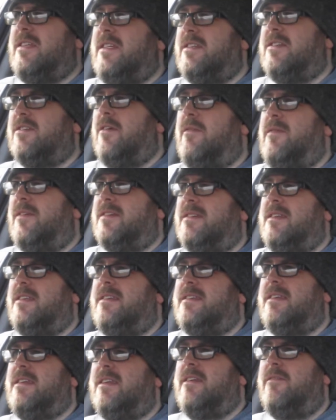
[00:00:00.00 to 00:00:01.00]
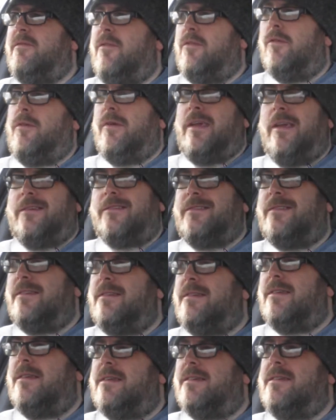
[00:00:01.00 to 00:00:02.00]
seat's obviously seen a few
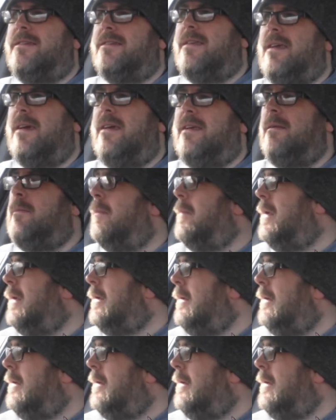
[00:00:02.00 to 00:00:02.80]
airses in its time,